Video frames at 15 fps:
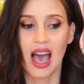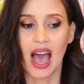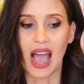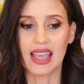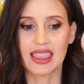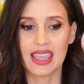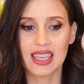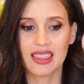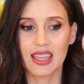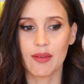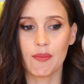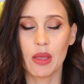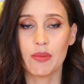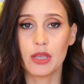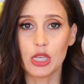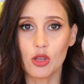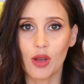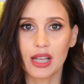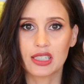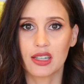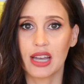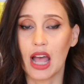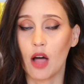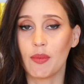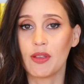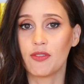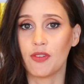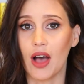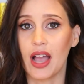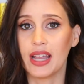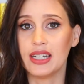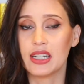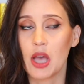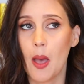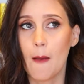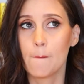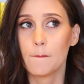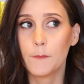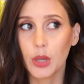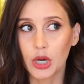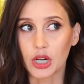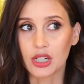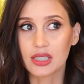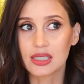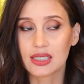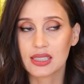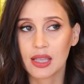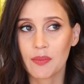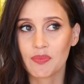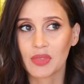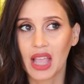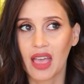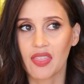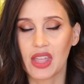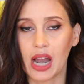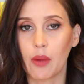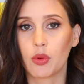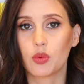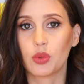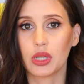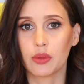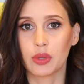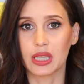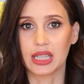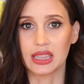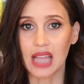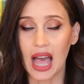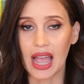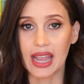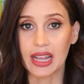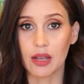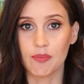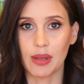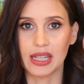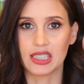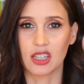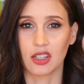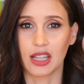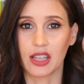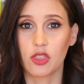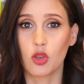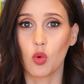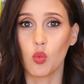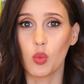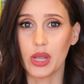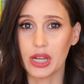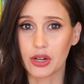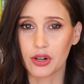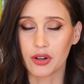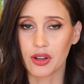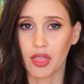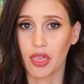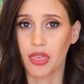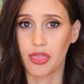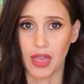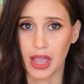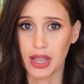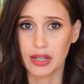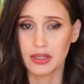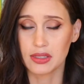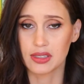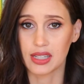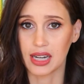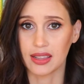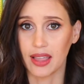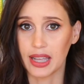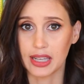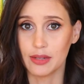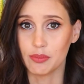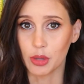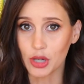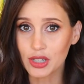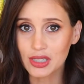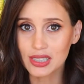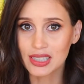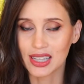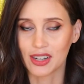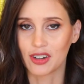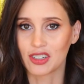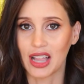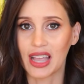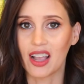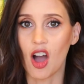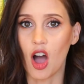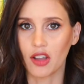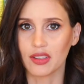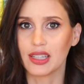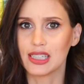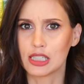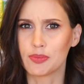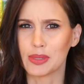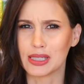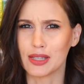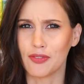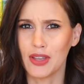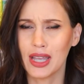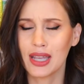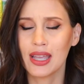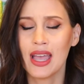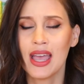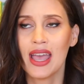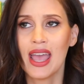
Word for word: I think that maybe you guys could help me find books that I would really, really like based on like the weird things that I like in books that are like oddly specific.